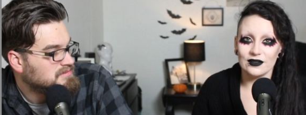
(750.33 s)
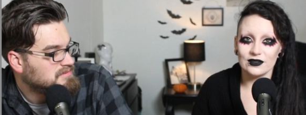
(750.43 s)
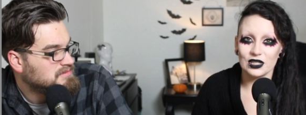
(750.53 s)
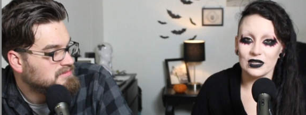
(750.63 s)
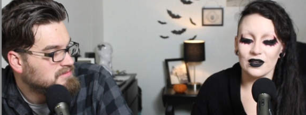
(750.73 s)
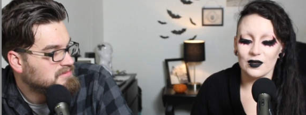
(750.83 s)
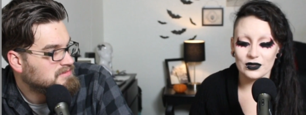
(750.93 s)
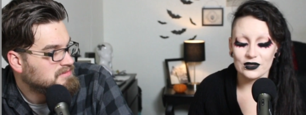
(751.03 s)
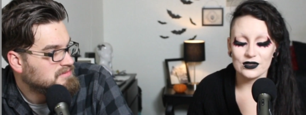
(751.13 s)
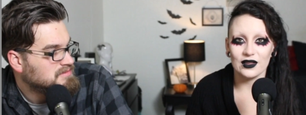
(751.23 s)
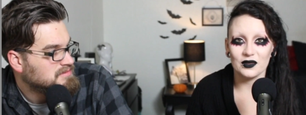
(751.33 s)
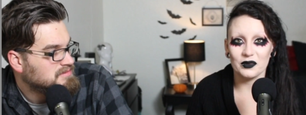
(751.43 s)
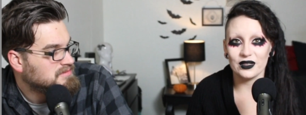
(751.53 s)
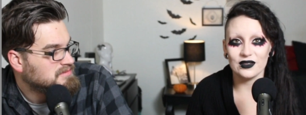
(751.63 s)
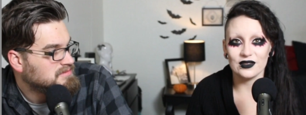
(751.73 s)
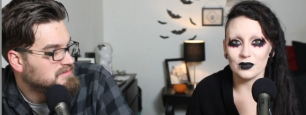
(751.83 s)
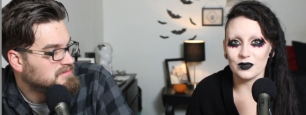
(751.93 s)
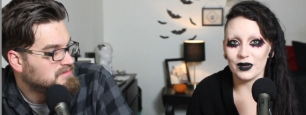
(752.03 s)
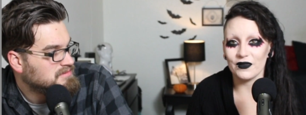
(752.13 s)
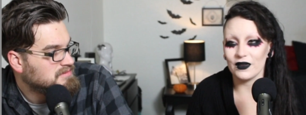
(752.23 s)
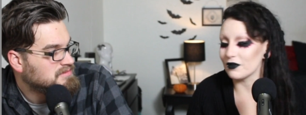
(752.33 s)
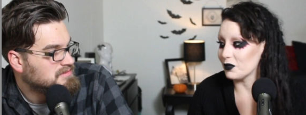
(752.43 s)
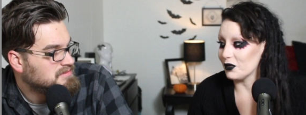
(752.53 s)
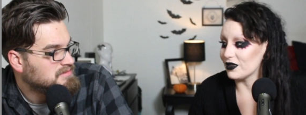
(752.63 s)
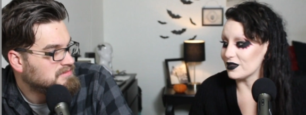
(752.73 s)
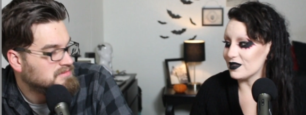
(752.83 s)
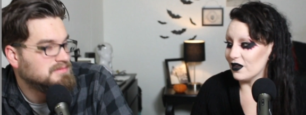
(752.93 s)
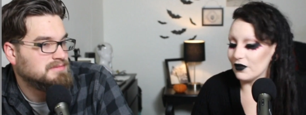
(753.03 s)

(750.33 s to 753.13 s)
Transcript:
Speaker 1: John Carpenter's Halloween is one of my favorite movies of